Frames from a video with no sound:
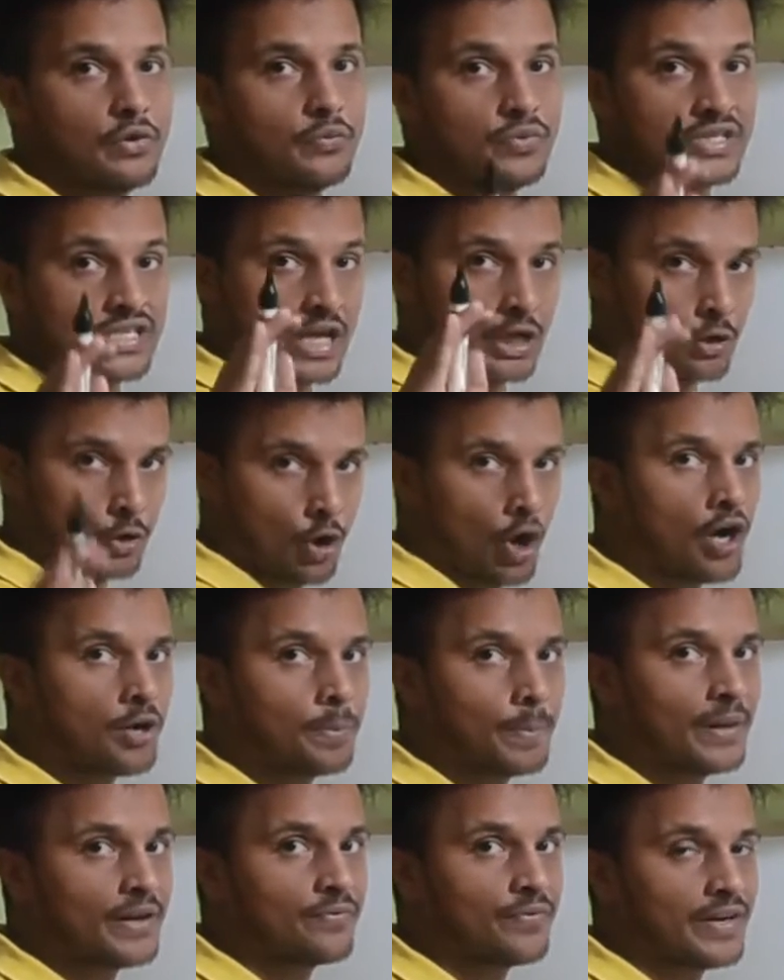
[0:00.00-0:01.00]
which are
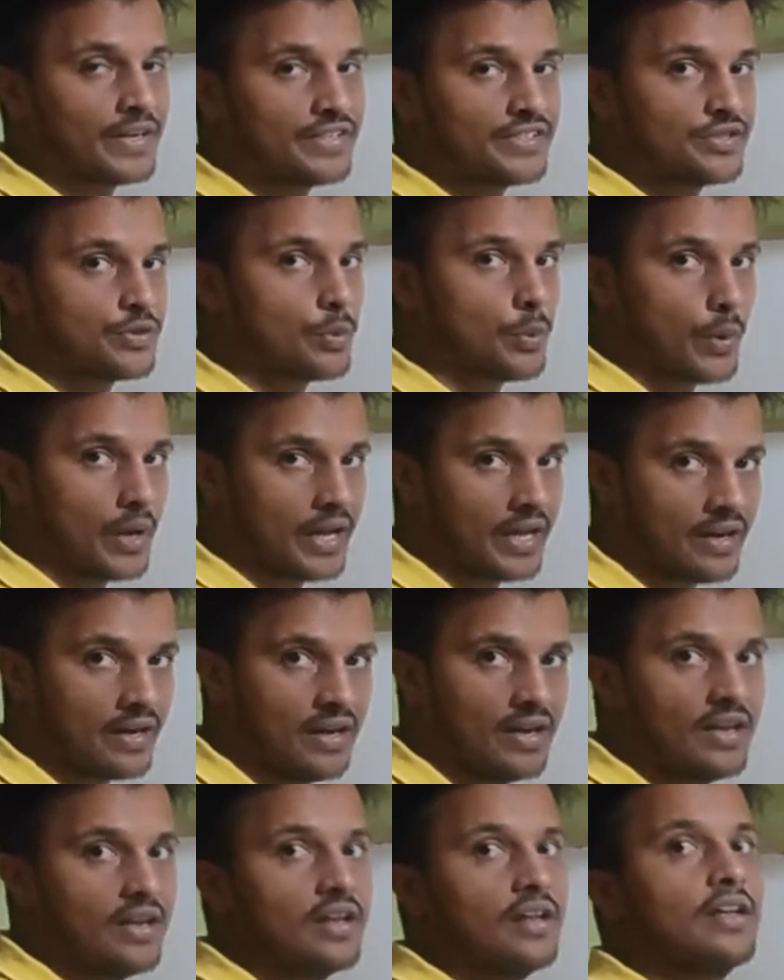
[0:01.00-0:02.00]
not perfect
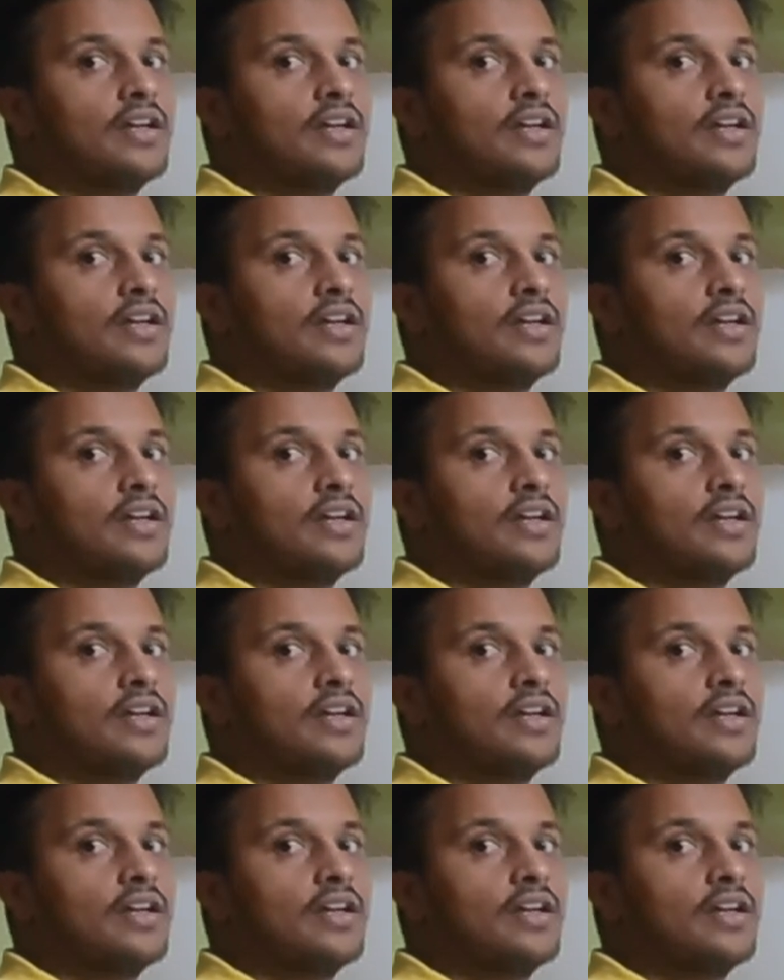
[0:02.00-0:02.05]
square